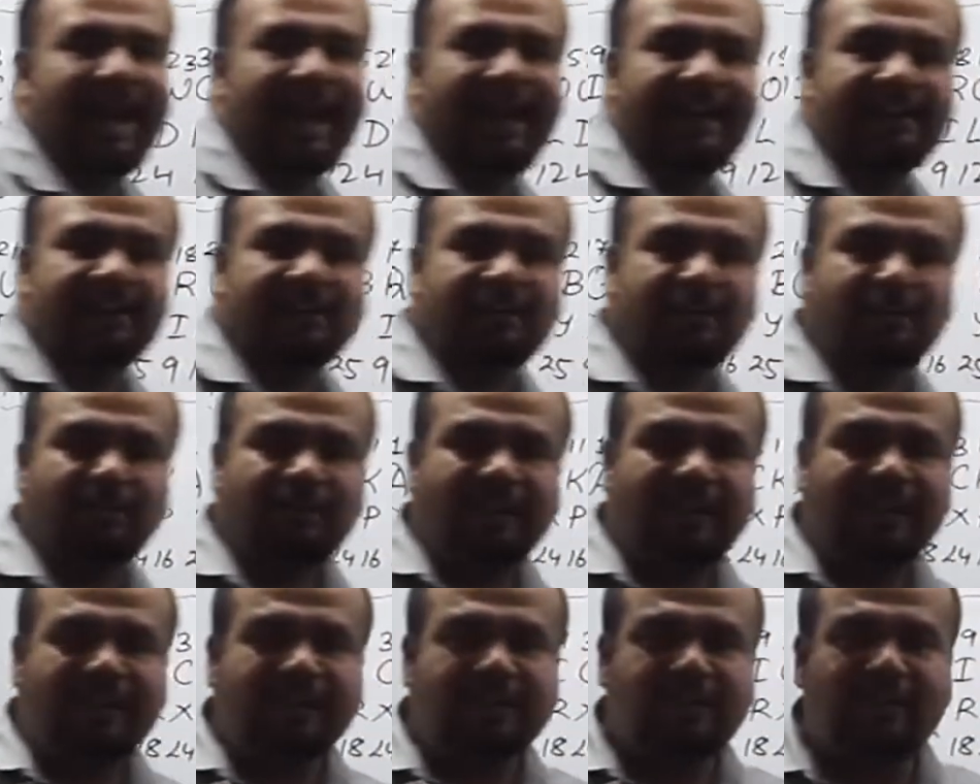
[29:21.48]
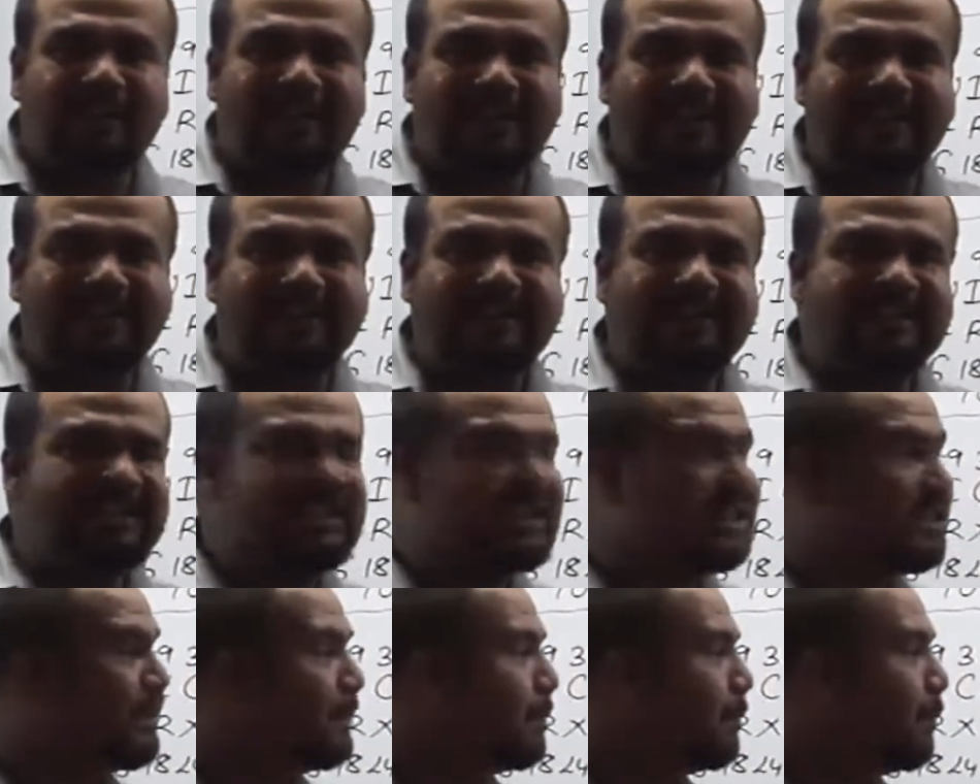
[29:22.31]
as soon as you get
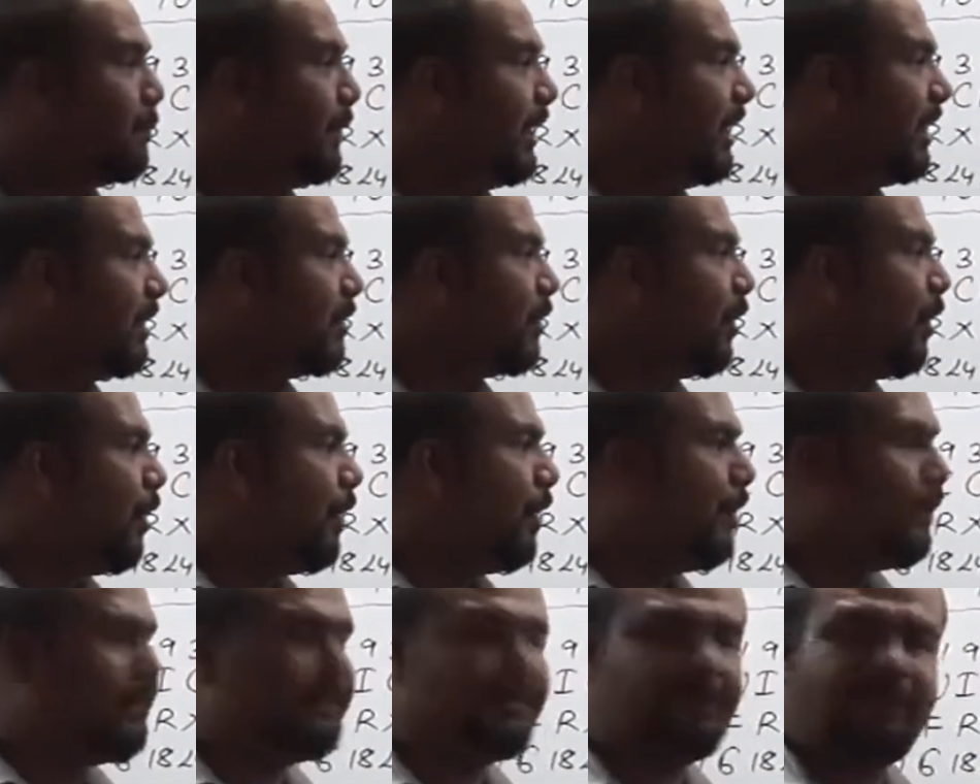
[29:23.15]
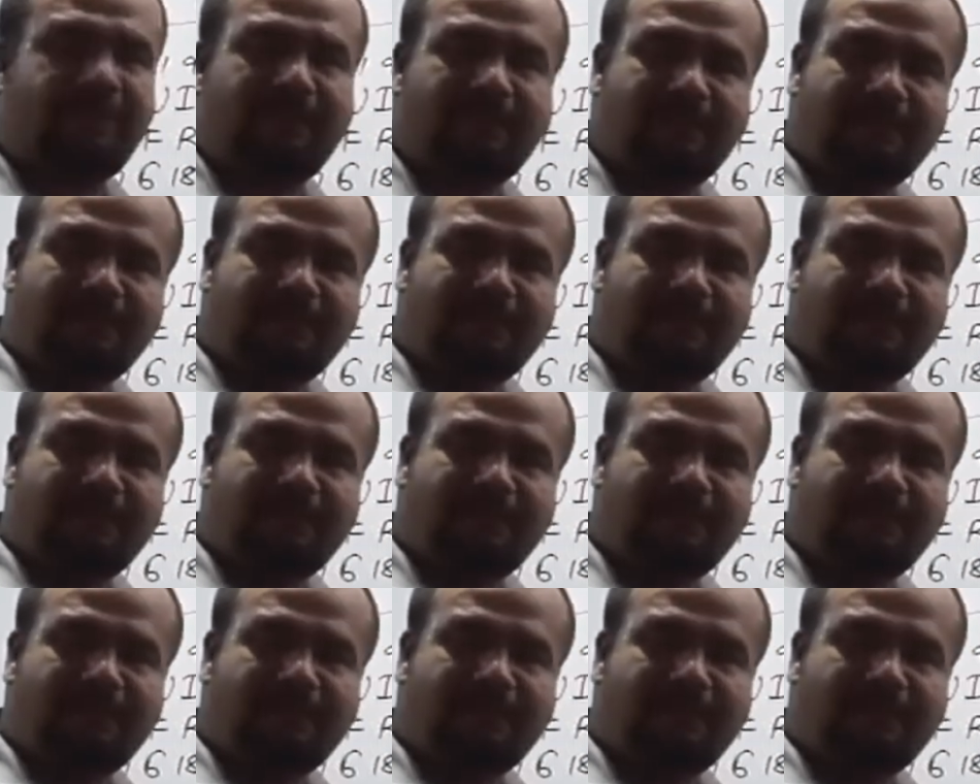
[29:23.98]
this speed of